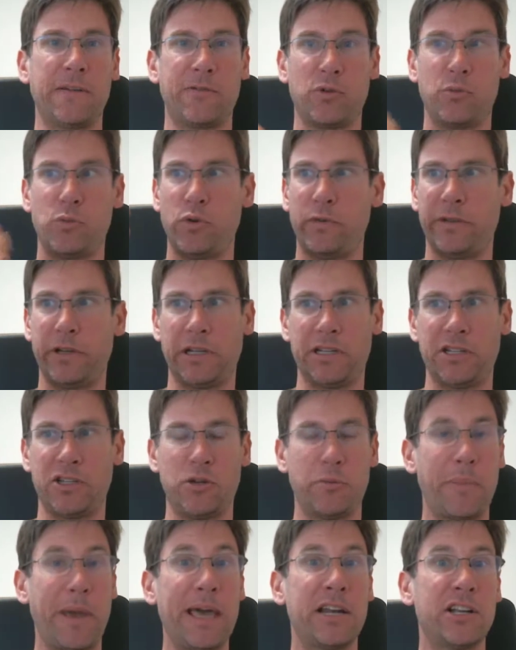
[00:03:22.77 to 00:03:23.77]
if you're moving
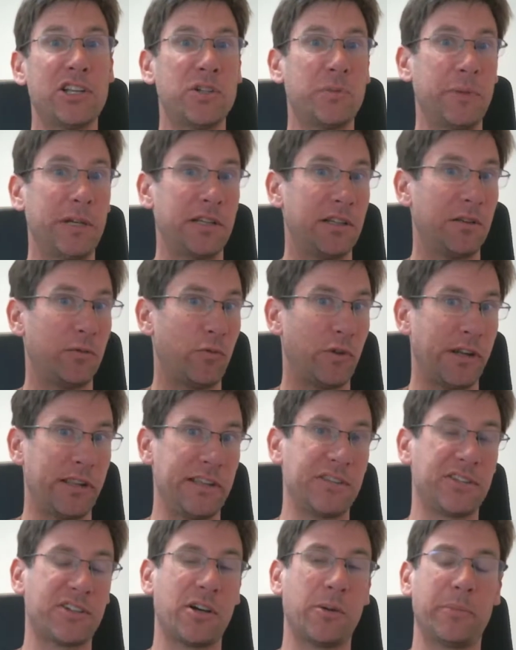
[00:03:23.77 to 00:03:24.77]
into management in one of
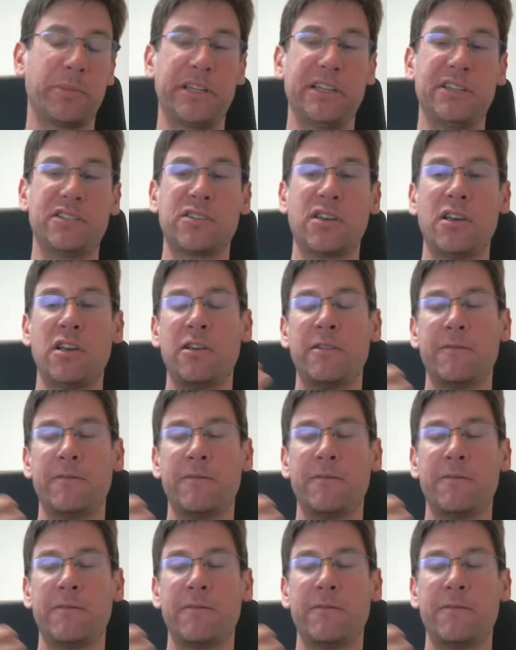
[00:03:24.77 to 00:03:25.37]
these companies,